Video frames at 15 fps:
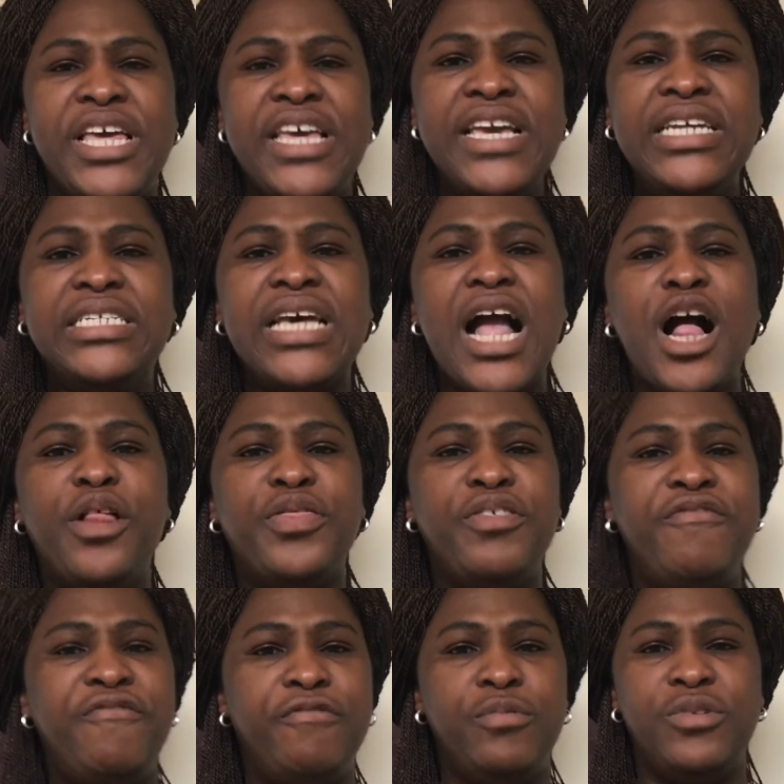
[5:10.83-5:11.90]
Eat healthy
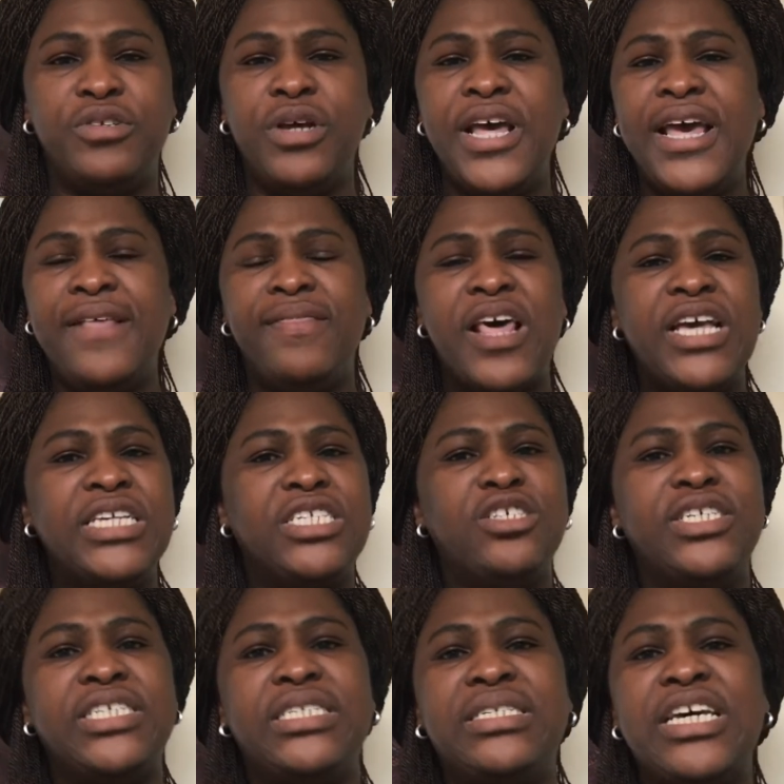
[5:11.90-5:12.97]
food. That is
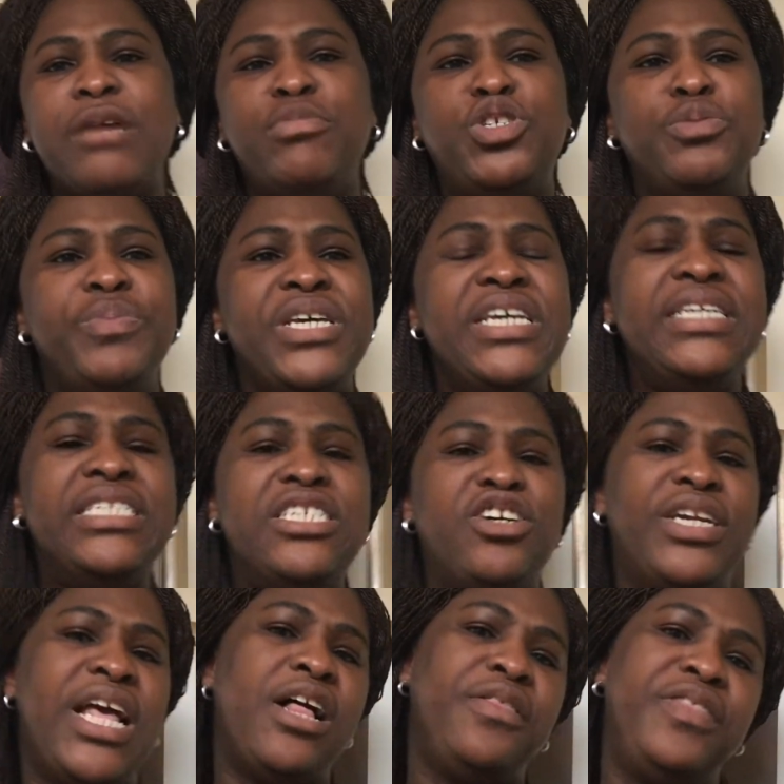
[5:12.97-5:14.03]
not the time to be eating
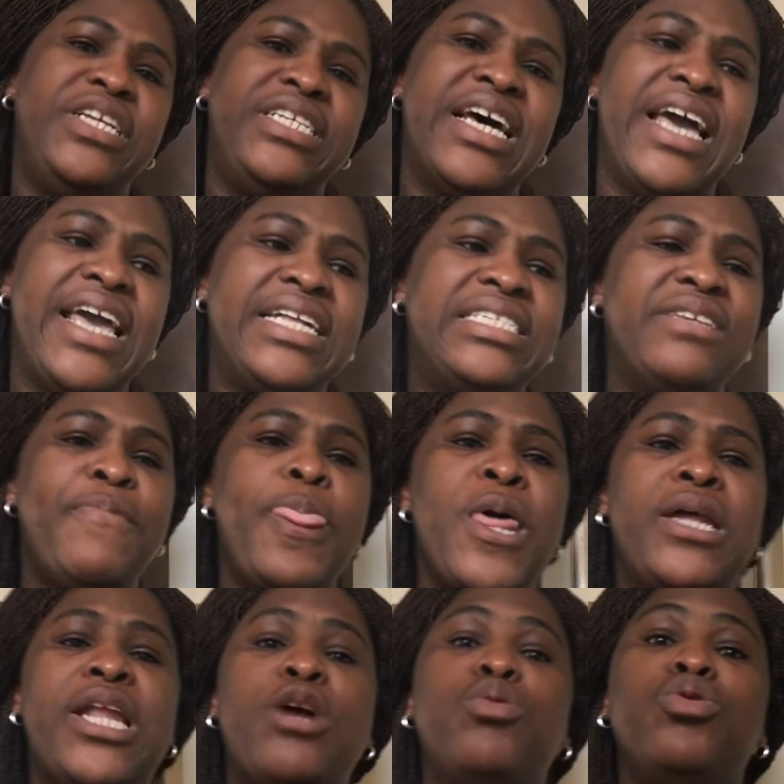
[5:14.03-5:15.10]
unhealthy diets
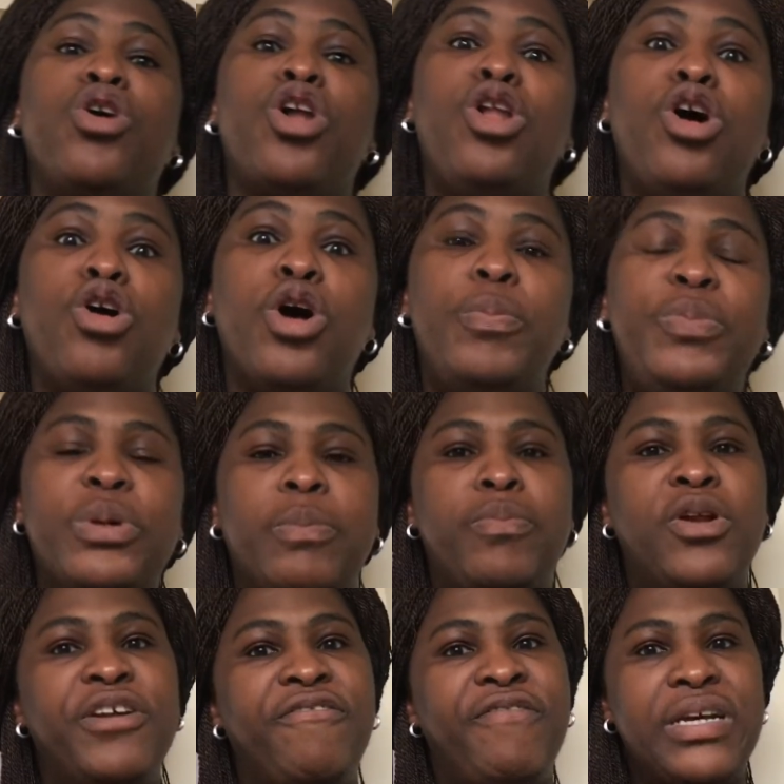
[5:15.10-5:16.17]
that could clog up your
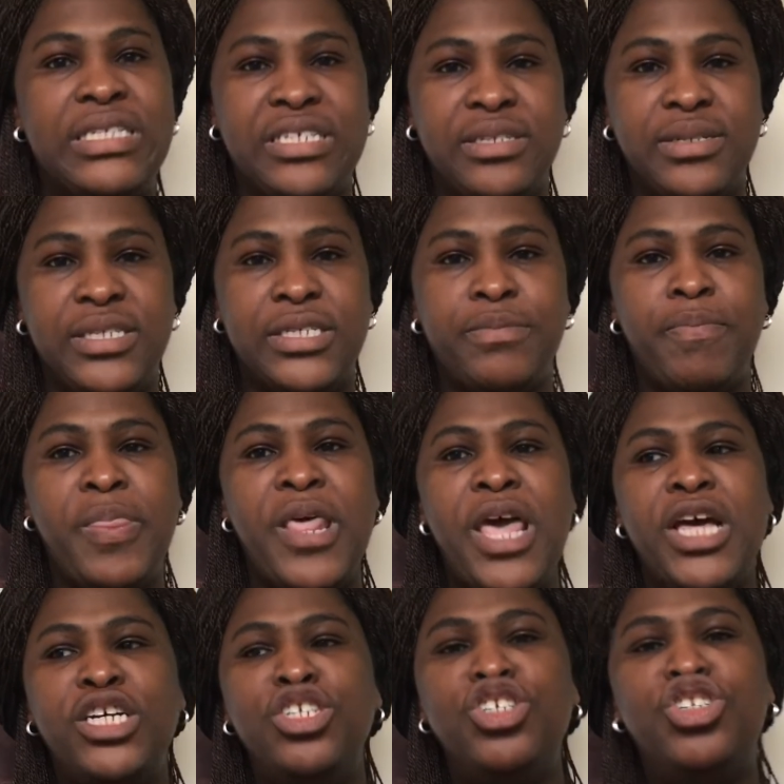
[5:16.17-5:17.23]
blood vessels.
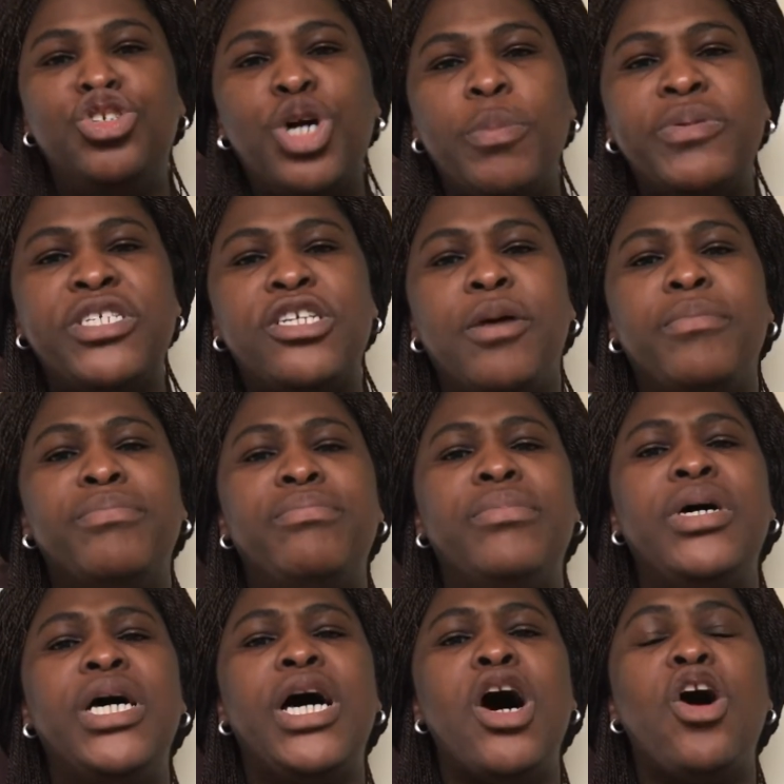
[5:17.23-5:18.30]
Drop some
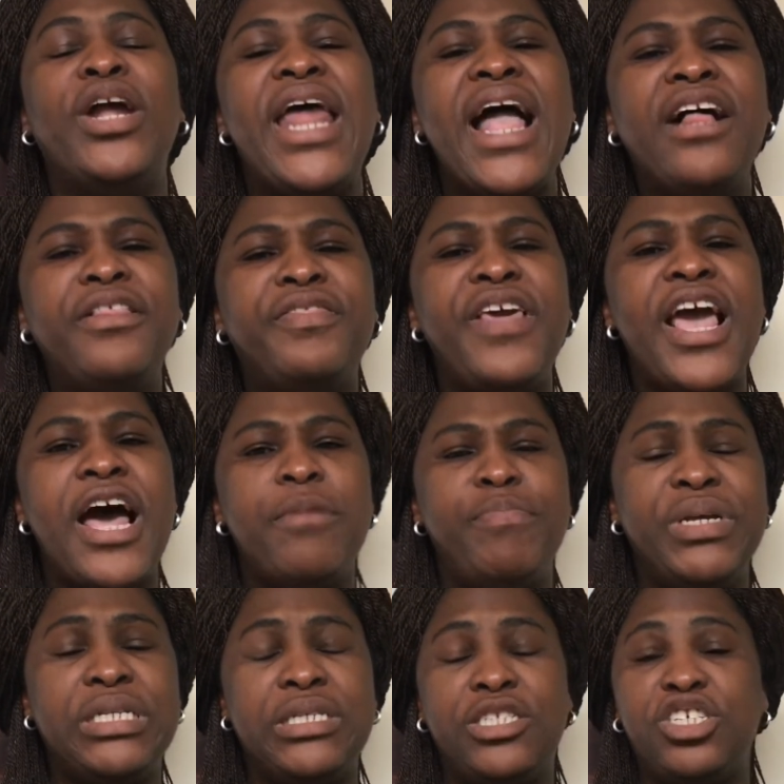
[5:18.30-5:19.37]
unhealthy
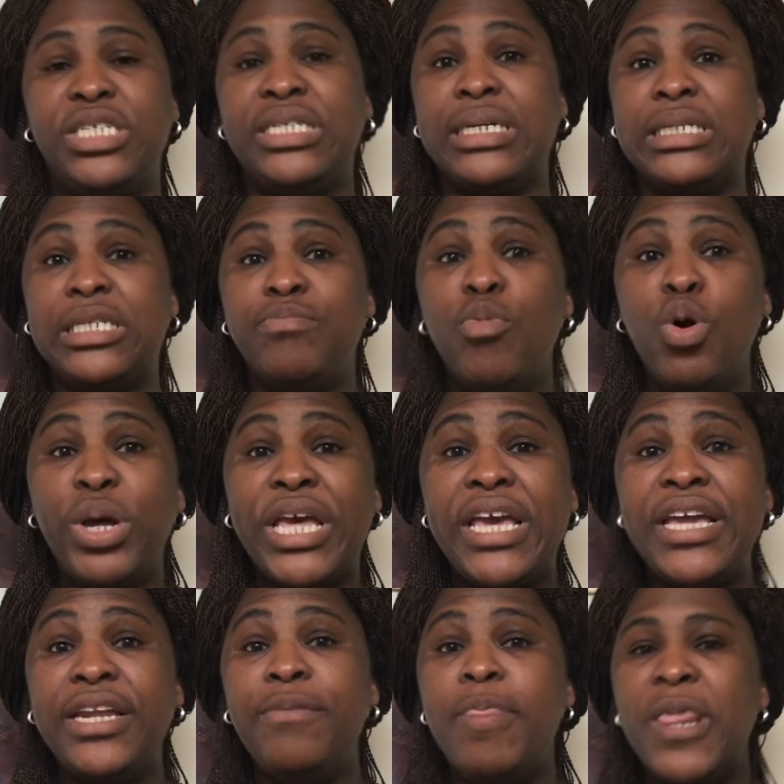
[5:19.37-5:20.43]
habits such as
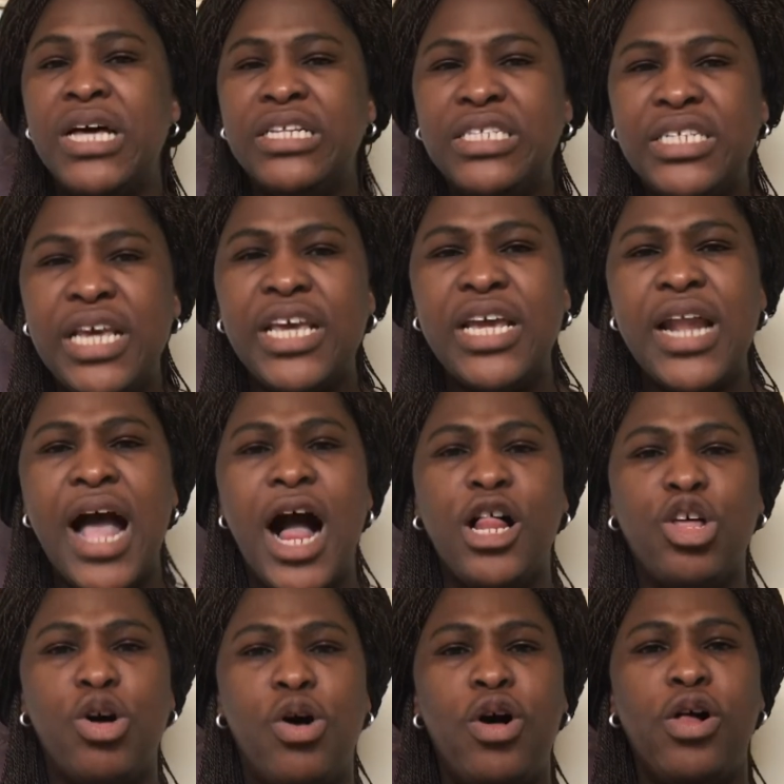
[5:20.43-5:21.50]
smoking, taking
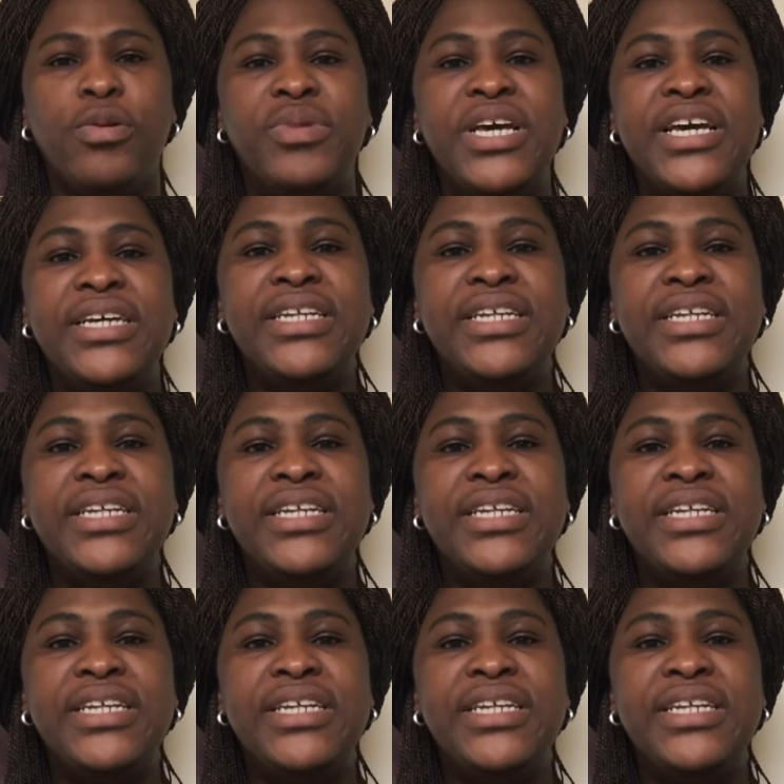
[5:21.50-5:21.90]
alcohol.